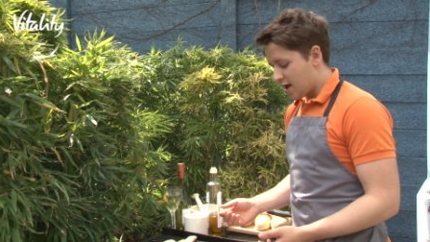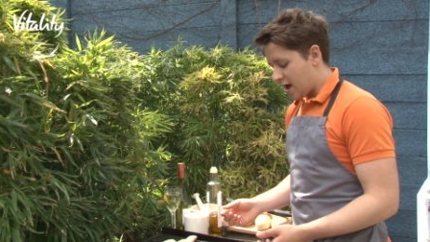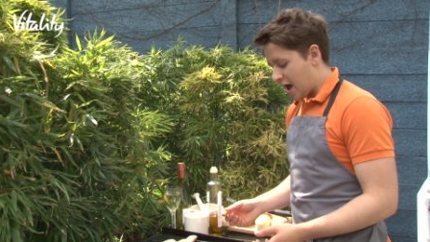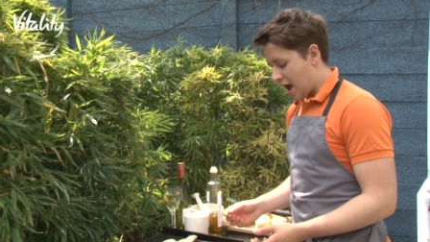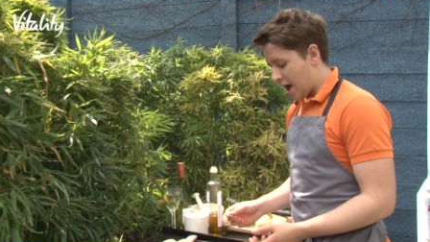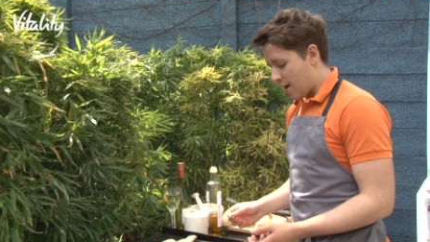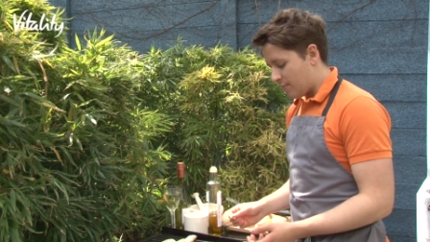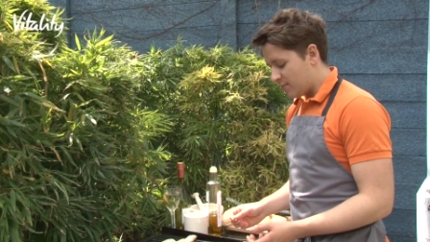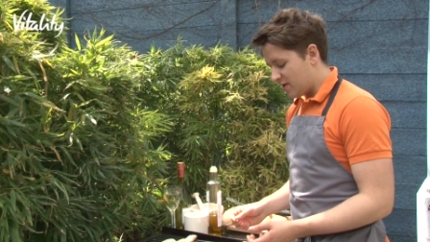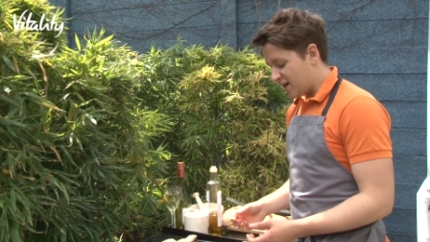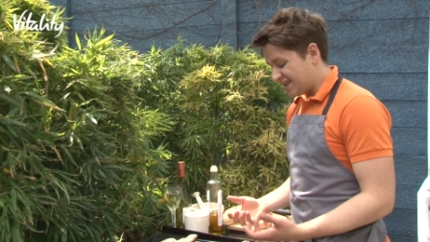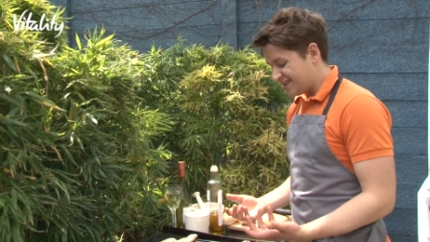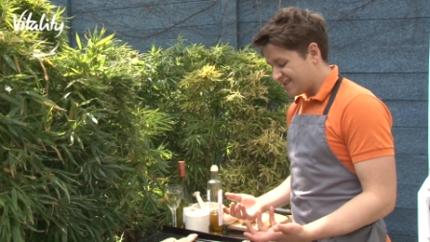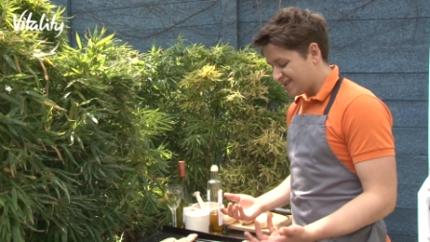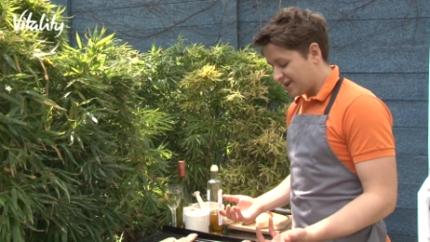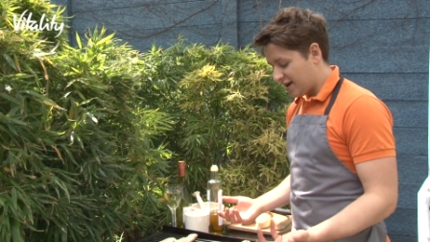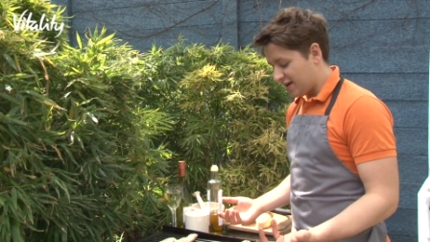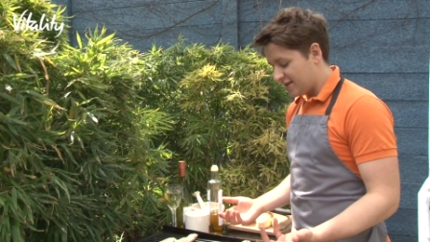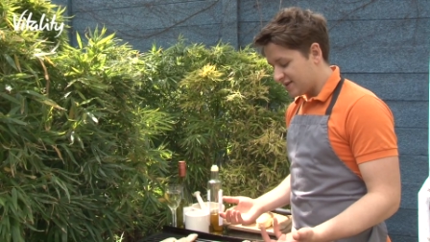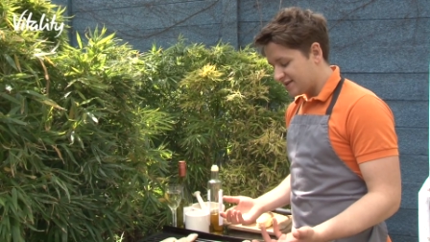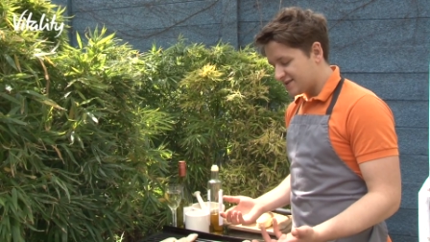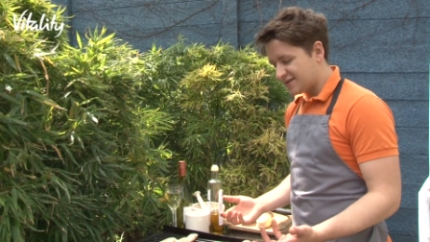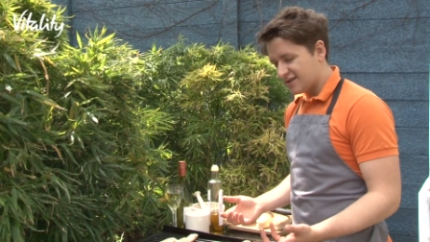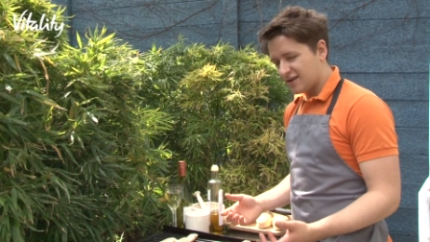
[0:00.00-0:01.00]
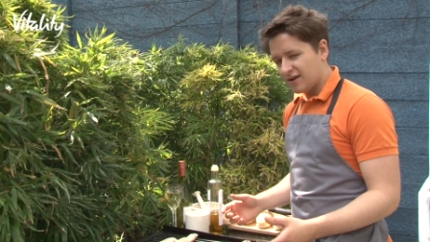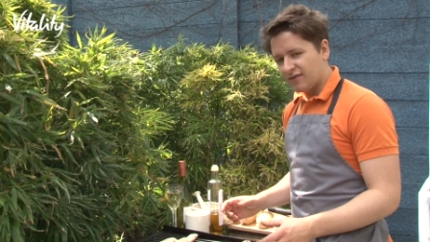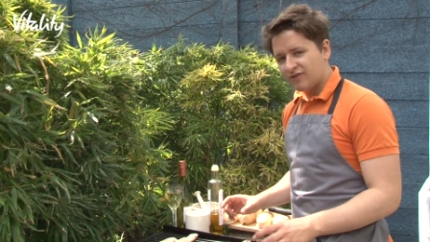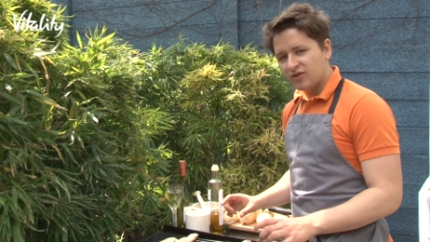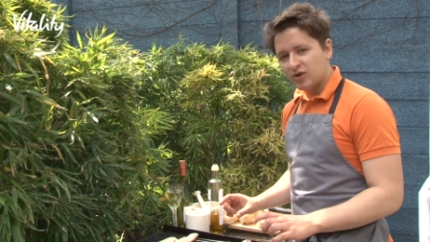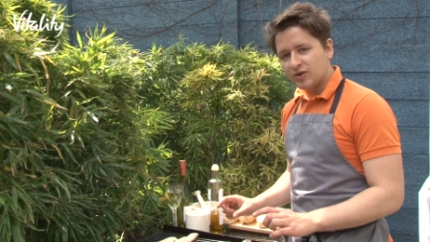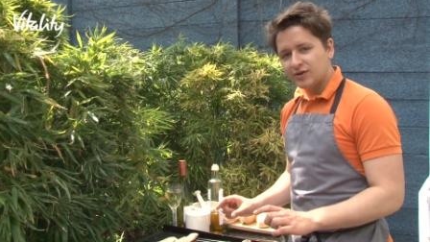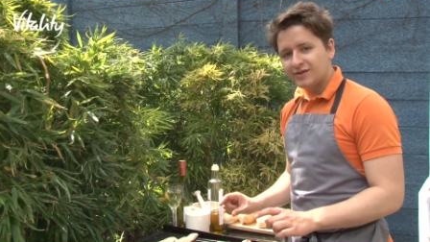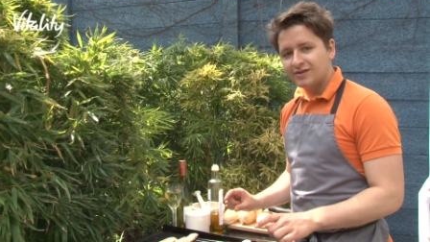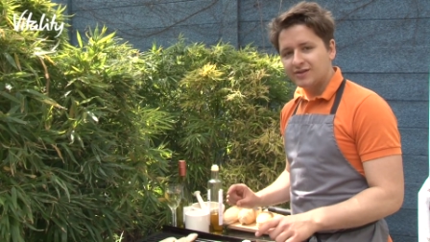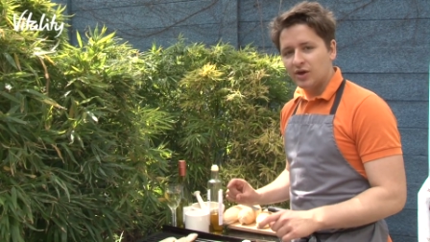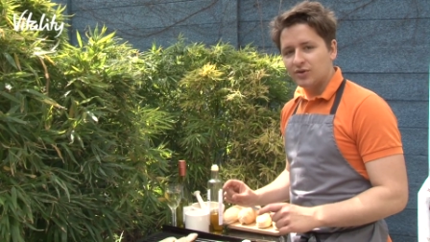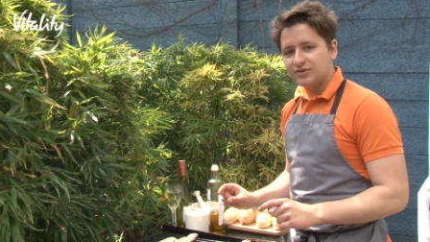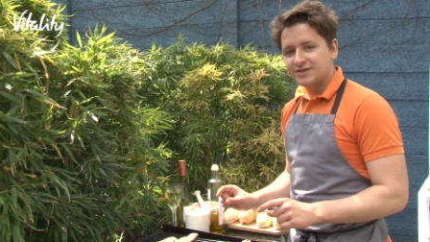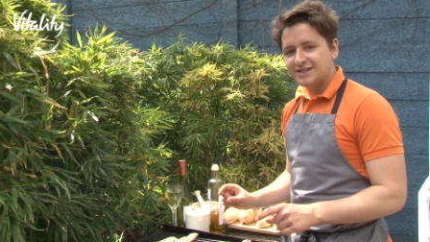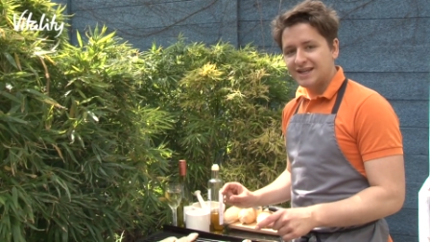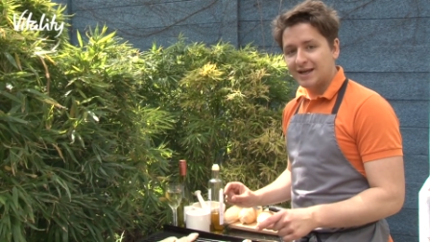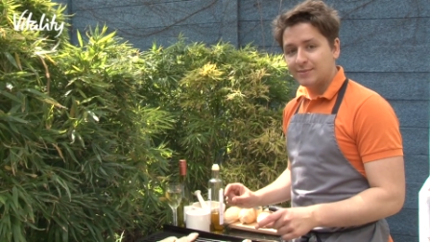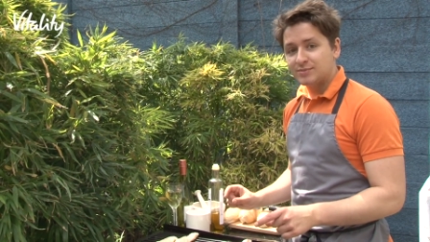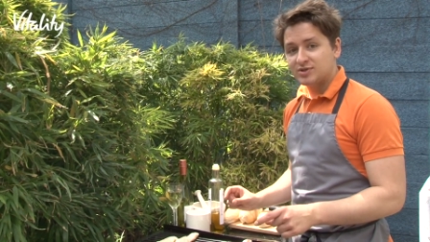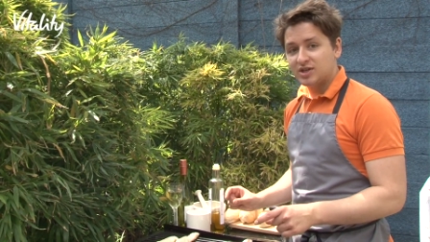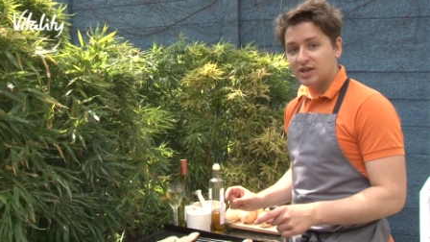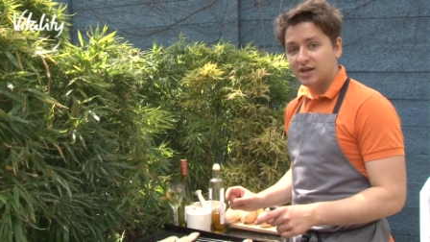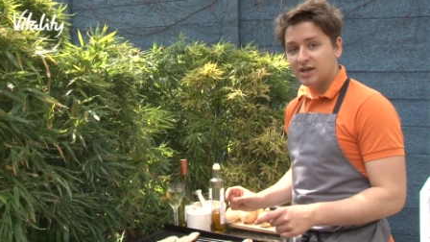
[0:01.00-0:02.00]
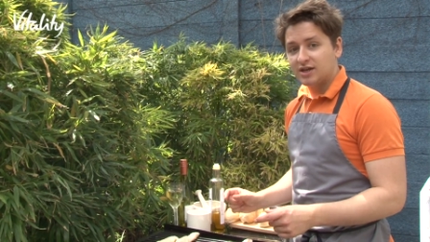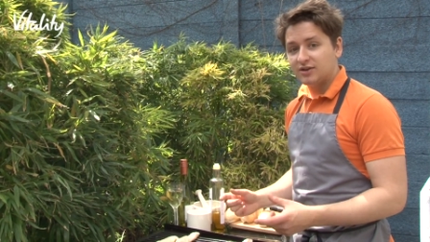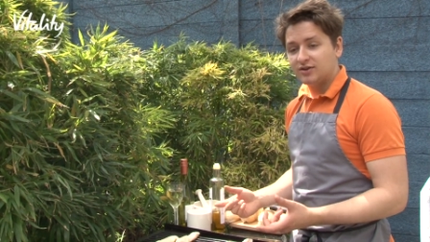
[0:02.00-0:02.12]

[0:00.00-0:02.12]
There's a few little tips that you